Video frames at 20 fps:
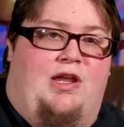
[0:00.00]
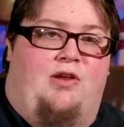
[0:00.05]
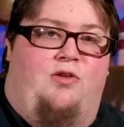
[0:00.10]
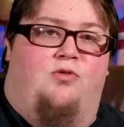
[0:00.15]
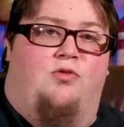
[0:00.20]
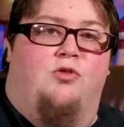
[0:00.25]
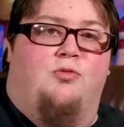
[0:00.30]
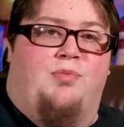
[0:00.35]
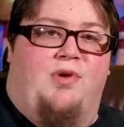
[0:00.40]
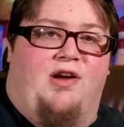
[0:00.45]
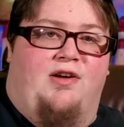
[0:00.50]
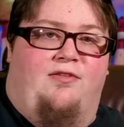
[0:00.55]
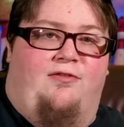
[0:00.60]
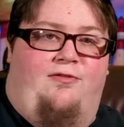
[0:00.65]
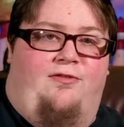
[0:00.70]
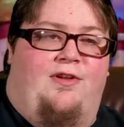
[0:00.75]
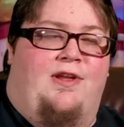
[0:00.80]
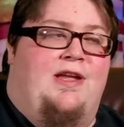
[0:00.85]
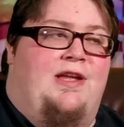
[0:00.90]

group of,